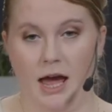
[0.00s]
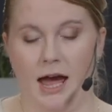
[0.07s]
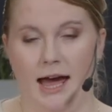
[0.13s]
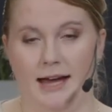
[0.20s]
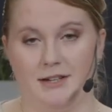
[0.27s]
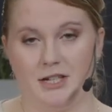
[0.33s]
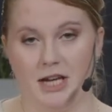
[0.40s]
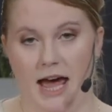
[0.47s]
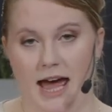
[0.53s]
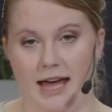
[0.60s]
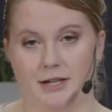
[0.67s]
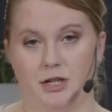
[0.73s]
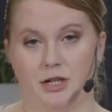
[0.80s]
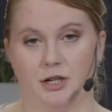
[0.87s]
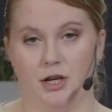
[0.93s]

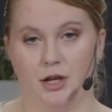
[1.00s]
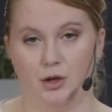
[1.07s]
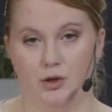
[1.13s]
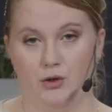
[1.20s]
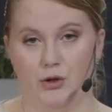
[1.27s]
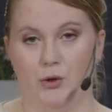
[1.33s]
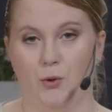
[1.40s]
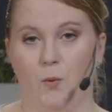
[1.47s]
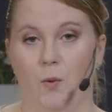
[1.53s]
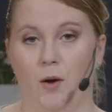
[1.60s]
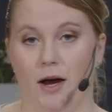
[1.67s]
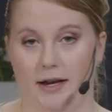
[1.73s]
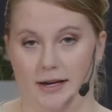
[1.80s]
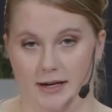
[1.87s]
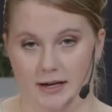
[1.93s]
Attach a new
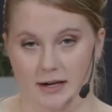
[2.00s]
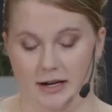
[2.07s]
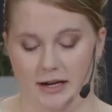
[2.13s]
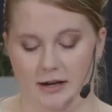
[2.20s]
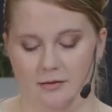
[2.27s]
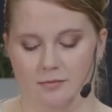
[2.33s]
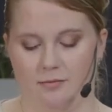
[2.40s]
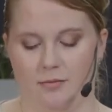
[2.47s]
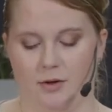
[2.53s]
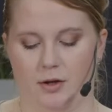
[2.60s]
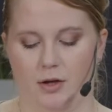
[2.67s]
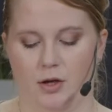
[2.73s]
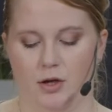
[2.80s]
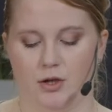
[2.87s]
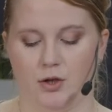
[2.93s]
identity
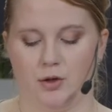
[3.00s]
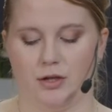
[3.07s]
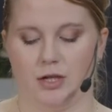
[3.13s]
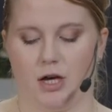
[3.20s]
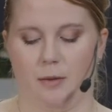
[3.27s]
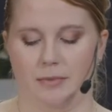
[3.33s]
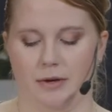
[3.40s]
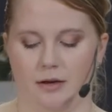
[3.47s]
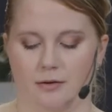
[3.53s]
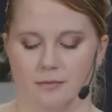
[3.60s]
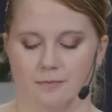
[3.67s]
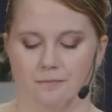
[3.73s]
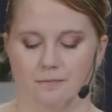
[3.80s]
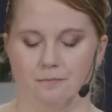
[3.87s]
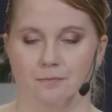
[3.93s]
to the topic.
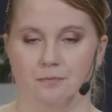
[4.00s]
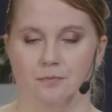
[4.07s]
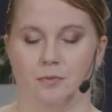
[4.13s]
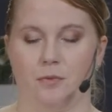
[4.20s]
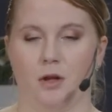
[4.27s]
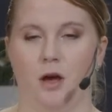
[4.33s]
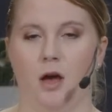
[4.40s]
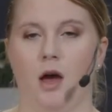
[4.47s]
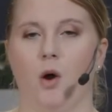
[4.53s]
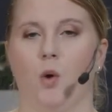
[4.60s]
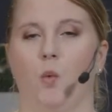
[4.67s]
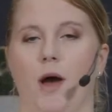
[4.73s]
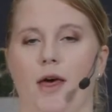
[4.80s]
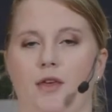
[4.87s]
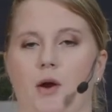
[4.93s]

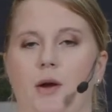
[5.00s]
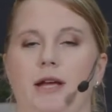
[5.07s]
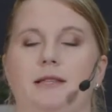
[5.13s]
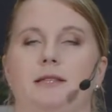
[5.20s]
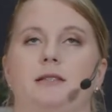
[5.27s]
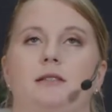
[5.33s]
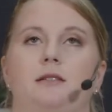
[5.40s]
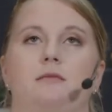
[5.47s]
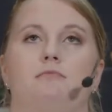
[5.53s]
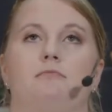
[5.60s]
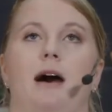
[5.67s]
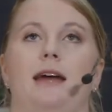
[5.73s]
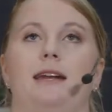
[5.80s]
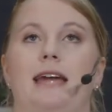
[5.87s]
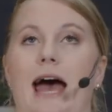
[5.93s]
Whether it's
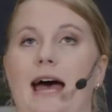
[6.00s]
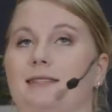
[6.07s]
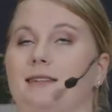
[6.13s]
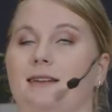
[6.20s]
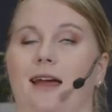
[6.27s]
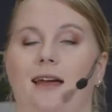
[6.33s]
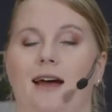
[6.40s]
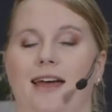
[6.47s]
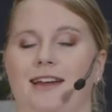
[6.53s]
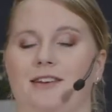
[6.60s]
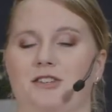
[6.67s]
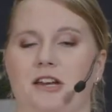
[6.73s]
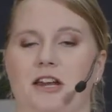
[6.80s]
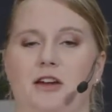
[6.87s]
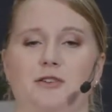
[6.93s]
my dad's an AI
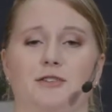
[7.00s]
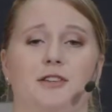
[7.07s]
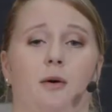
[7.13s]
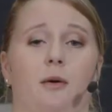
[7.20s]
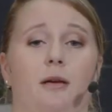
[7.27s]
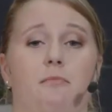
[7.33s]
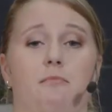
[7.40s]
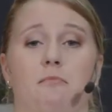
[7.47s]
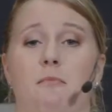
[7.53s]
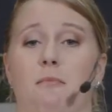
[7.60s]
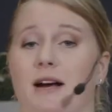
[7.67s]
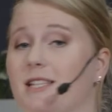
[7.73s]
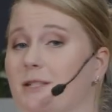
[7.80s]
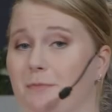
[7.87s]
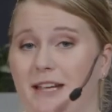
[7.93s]
engineer, so it
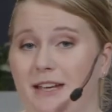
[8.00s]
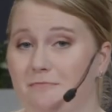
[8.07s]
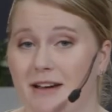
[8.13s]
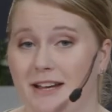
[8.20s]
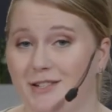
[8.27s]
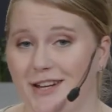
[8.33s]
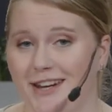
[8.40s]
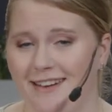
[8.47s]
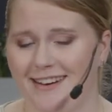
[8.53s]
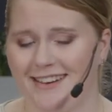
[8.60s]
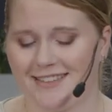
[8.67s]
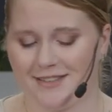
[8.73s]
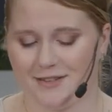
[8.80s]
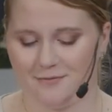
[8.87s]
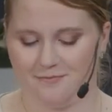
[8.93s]
must be in my
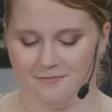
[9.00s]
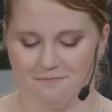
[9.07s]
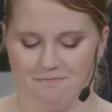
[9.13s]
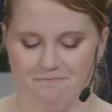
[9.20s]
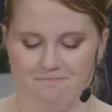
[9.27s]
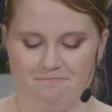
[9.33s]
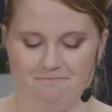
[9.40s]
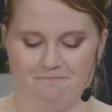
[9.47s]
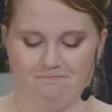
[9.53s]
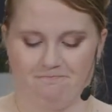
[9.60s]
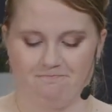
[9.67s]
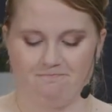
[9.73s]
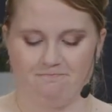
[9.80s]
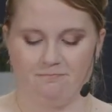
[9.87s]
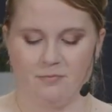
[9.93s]
genetics,
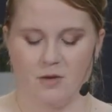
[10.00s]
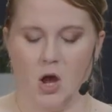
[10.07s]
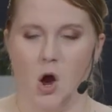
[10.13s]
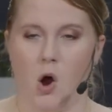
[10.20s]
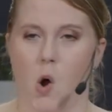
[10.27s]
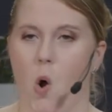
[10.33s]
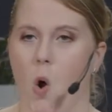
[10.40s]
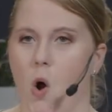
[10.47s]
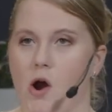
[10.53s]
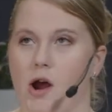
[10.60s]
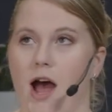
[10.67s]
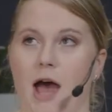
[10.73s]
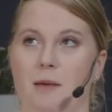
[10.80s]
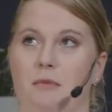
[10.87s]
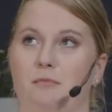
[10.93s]
Or
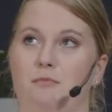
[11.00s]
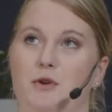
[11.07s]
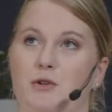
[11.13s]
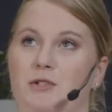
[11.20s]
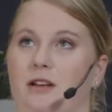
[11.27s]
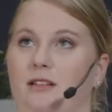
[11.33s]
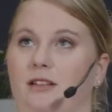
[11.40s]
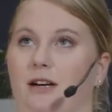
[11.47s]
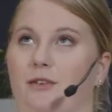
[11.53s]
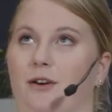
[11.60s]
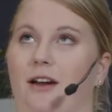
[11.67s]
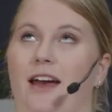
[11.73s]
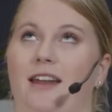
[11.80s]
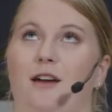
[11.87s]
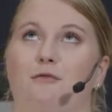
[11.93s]
I'm a music lover
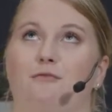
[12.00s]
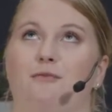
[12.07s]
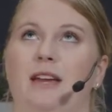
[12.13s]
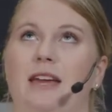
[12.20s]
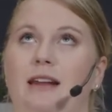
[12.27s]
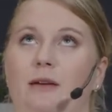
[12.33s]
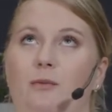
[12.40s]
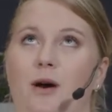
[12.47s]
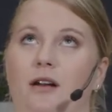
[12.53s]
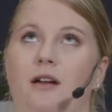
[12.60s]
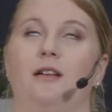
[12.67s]
and I really want to